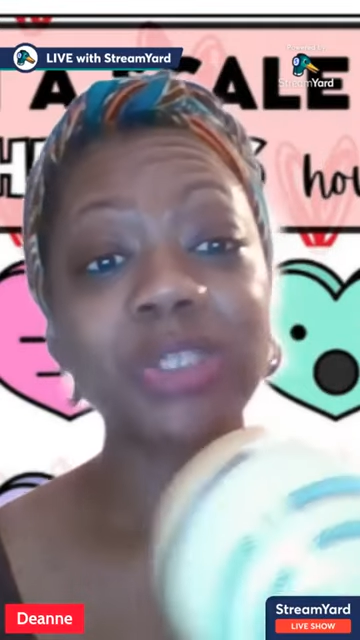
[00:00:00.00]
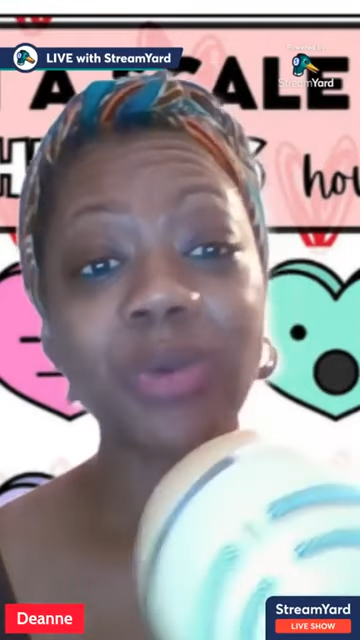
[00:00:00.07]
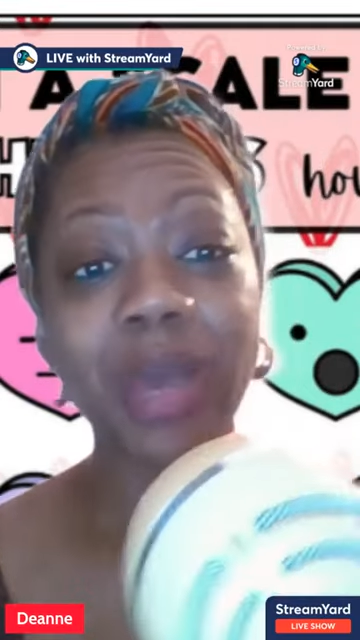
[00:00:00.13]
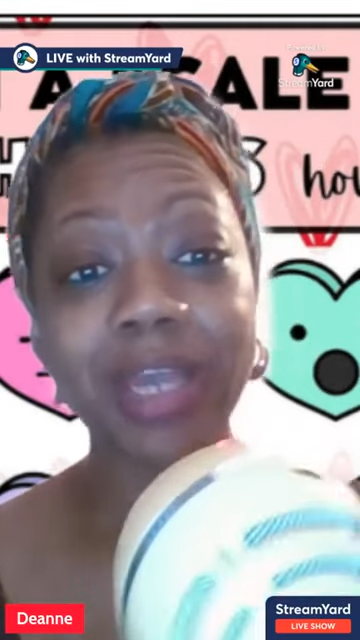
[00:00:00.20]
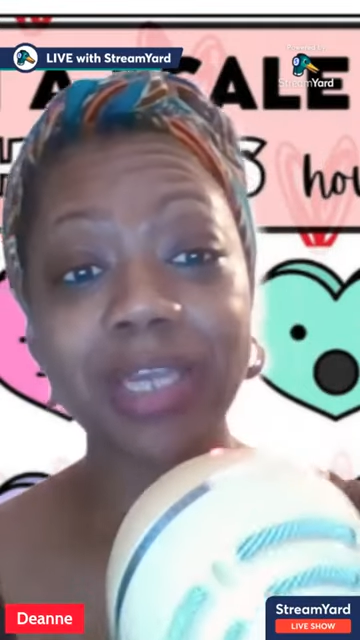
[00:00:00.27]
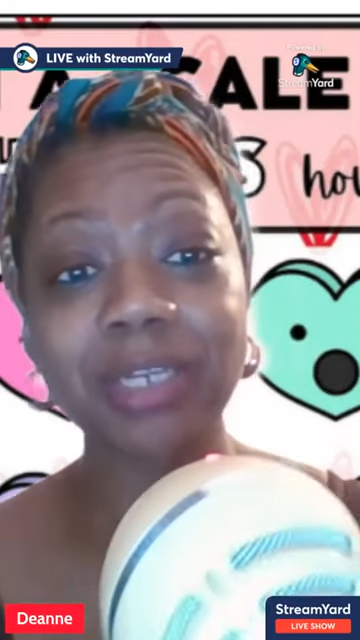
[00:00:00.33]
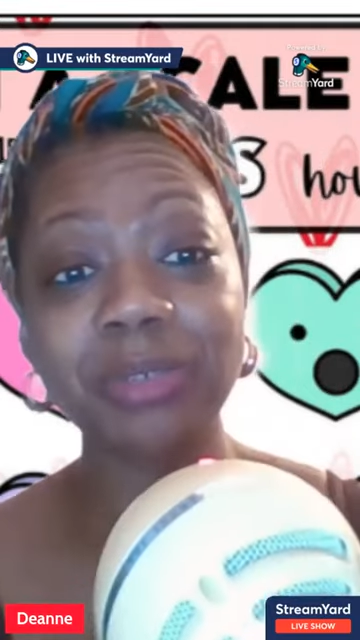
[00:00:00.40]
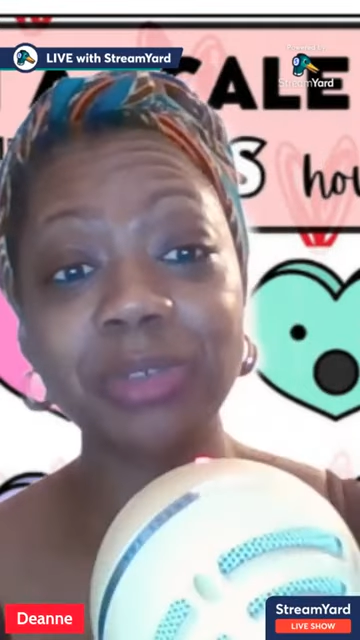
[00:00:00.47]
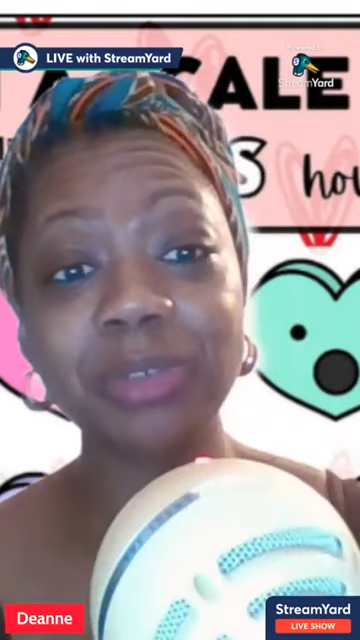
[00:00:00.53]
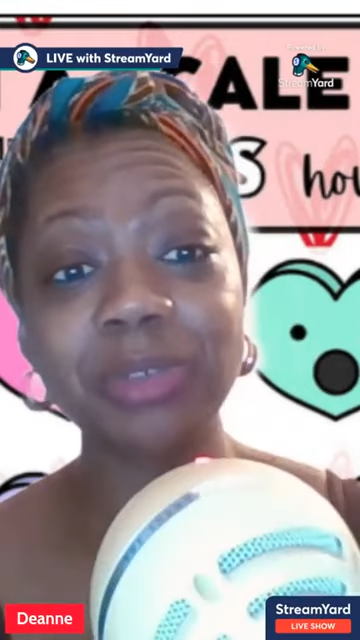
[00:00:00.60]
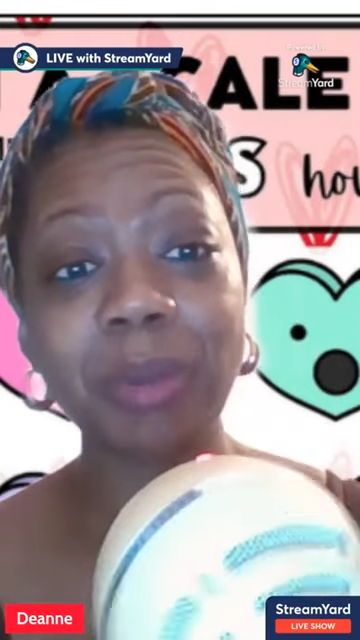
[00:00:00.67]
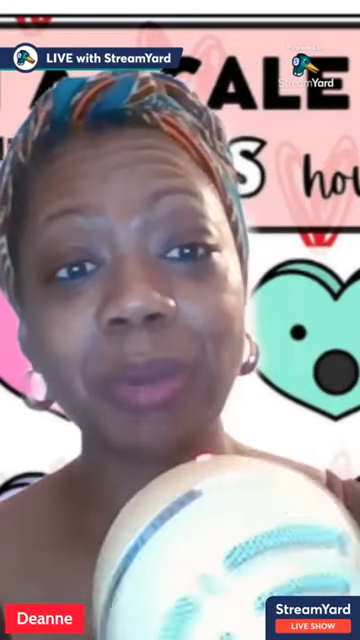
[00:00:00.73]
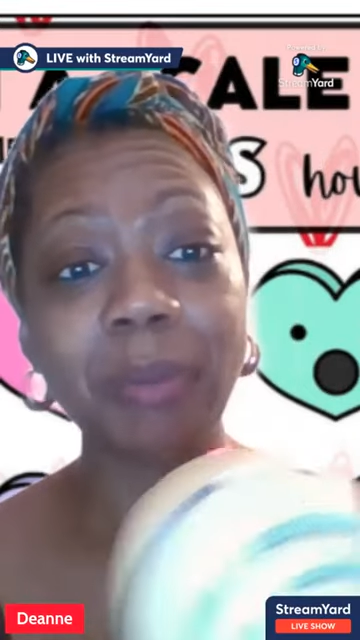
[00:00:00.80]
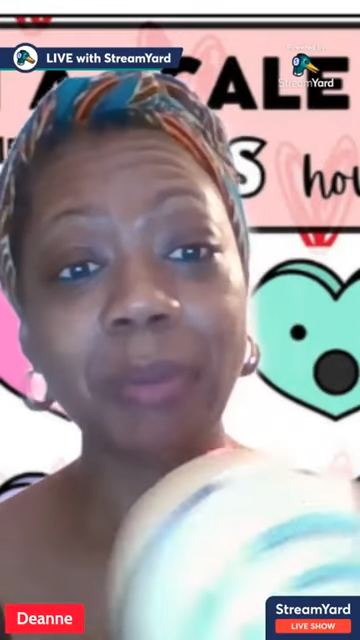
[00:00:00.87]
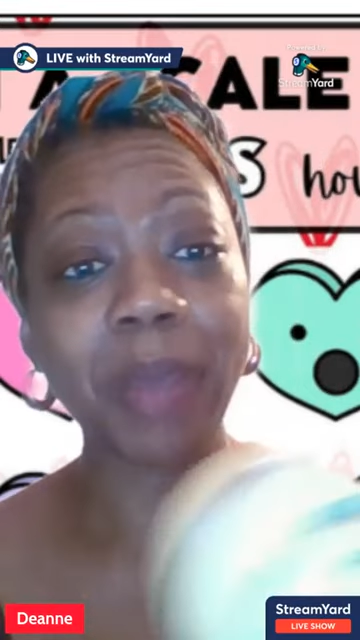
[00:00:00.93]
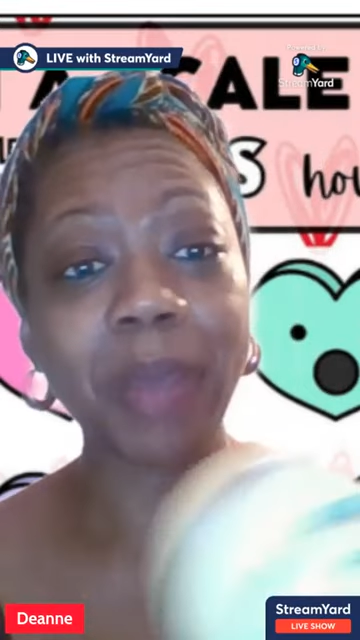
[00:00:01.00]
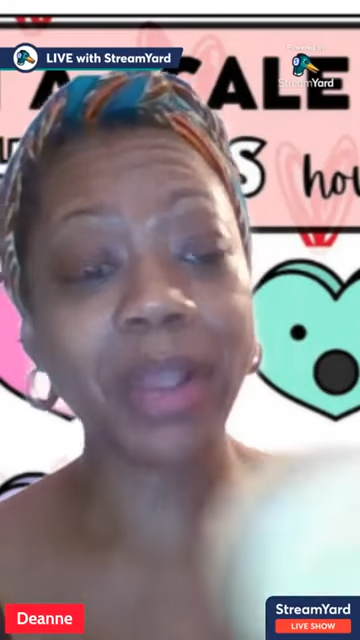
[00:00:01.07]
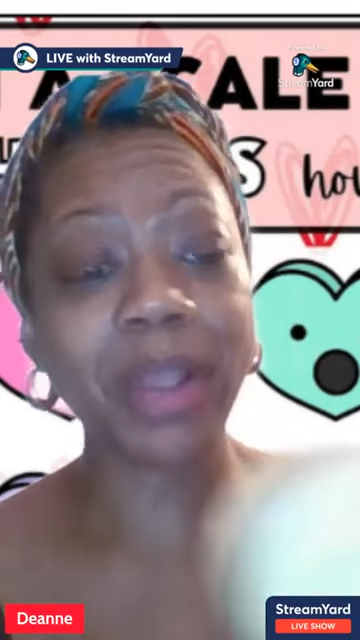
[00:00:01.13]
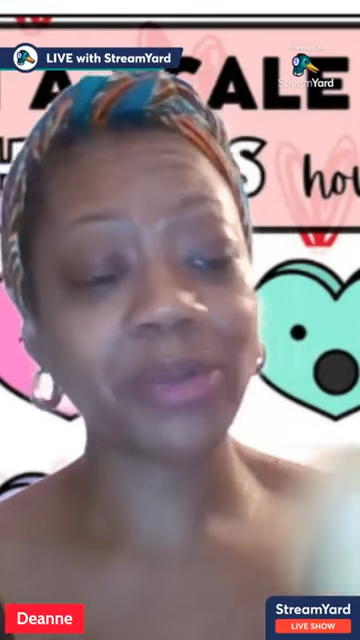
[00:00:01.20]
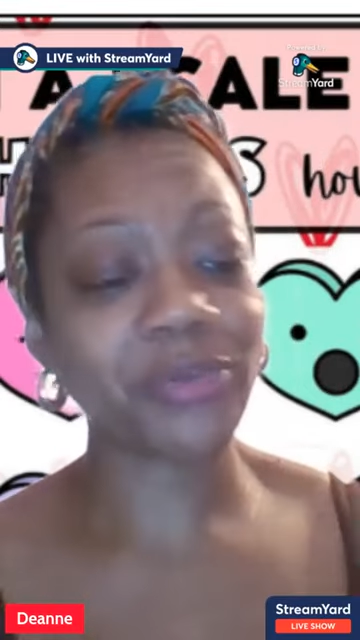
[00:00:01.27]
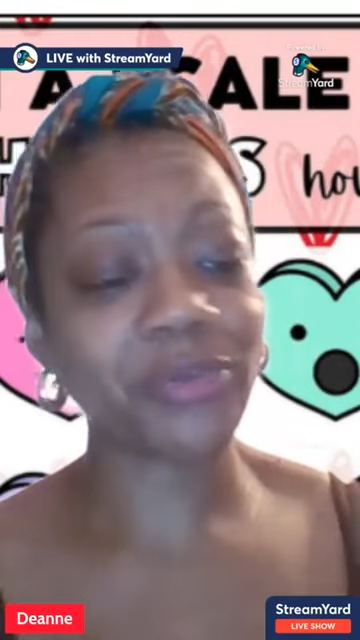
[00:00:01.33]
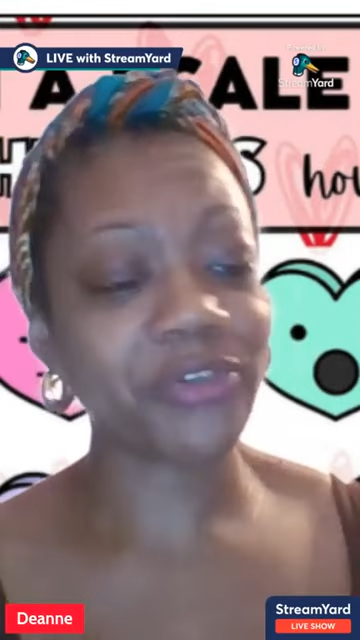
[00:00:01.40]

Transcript: I could use my microphone.